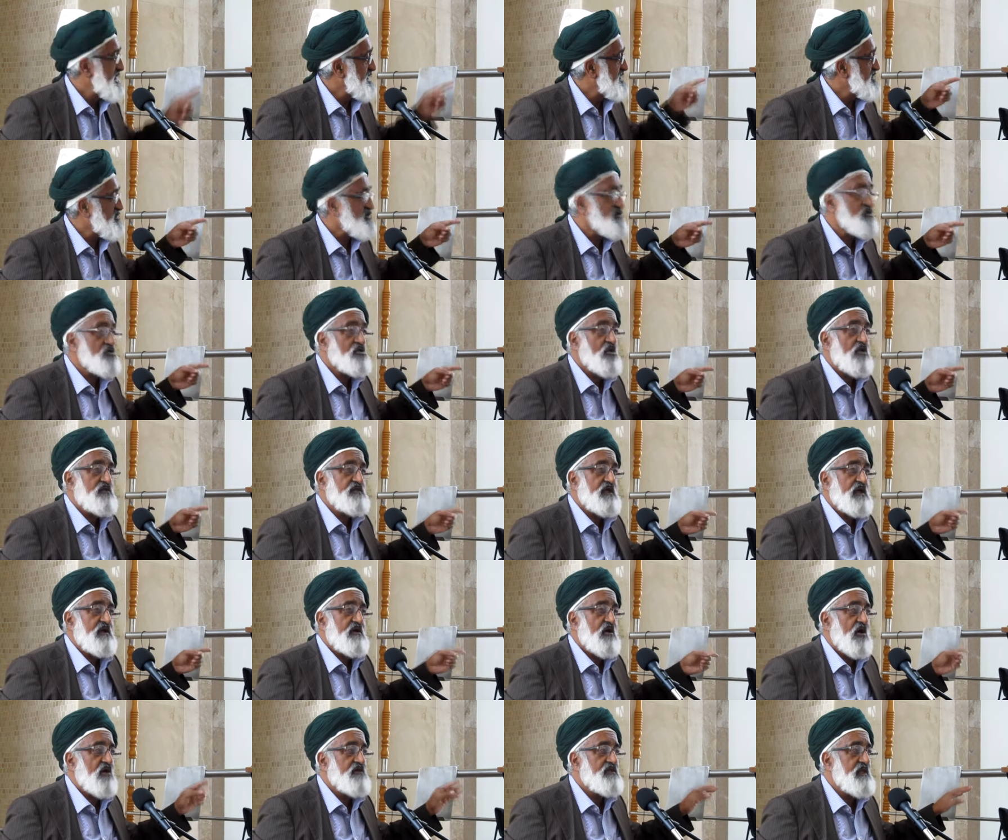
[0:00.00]
He stood on the,
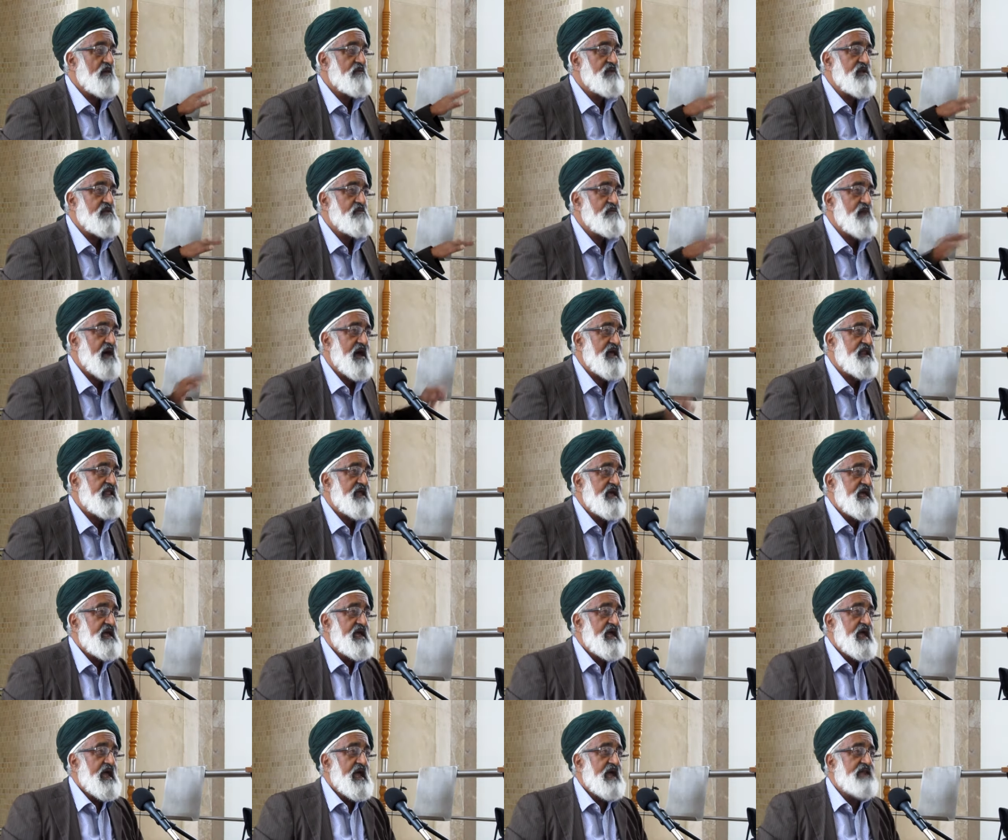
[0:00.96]
on the
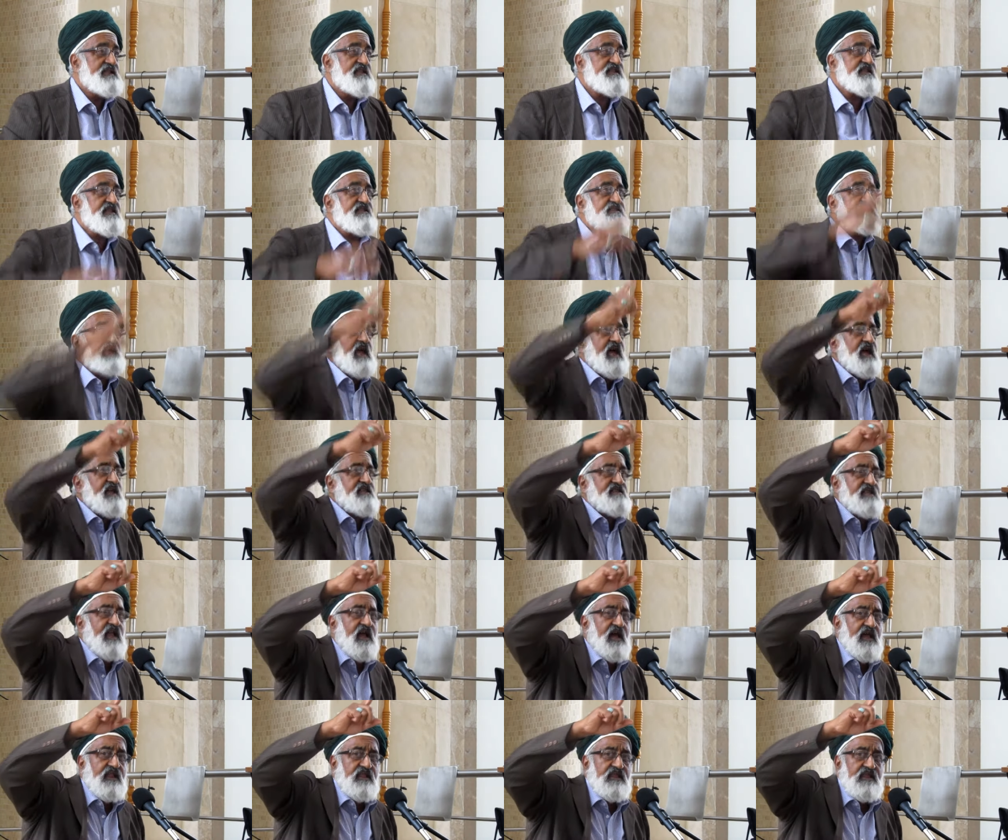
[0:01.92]
mimbar and he says, Ya
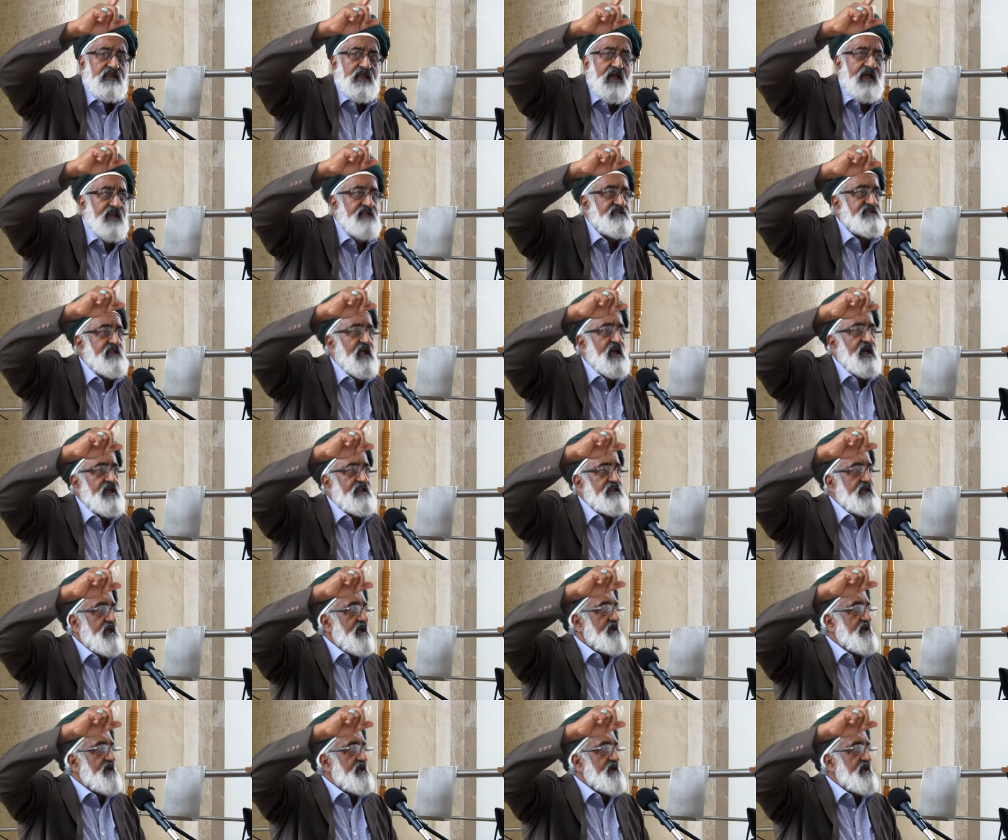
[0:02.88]
Sari, Ya Sari,